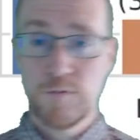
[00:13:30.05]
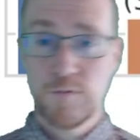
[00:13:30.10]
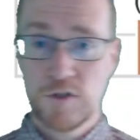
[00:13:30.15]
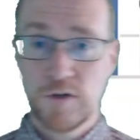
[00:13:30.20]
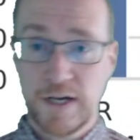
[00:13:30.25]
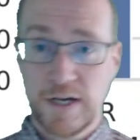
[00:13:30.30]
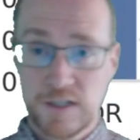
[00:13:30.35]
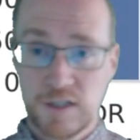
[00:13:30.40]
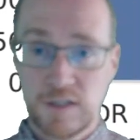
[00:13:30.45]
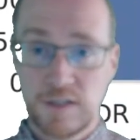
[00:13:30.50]
So
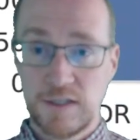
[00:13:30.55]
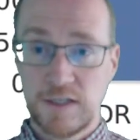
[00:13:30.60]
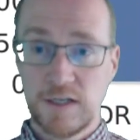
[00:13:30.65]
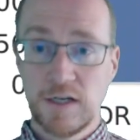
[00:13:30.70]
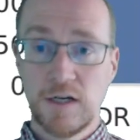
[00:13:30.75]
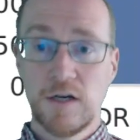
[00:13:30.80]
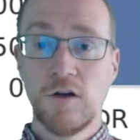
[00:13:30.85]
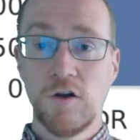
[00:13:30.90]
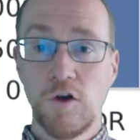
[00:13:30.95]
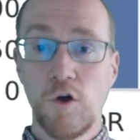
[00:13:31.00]
actually the
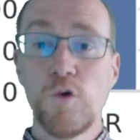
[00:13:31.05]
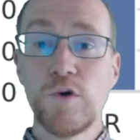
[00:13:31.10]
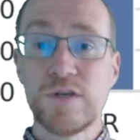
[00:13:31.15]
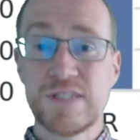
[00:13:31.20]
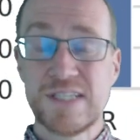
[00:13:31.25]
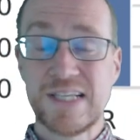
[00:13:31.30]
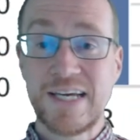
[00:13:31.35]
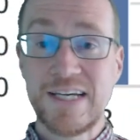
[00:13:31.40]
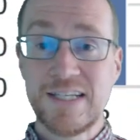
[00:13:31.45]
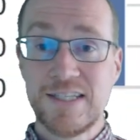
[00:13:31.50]
lowest
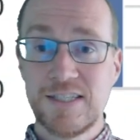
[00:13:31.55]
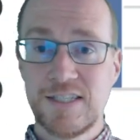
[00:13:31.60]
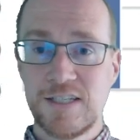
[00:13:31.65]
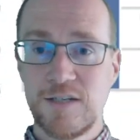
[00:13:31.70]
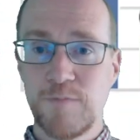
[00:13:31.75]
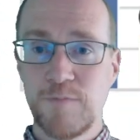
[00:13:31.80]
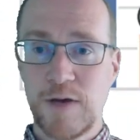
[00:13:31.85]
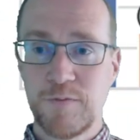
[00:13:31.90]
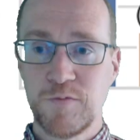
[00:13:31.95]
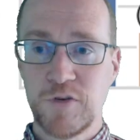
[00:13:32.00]
latency
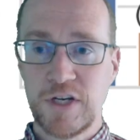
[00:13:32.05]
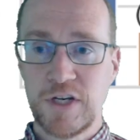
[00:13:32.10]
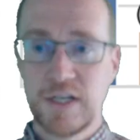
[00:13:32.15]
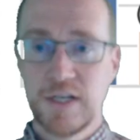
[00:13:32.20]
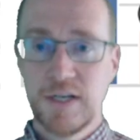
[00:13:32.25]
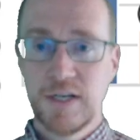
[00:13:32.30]
memory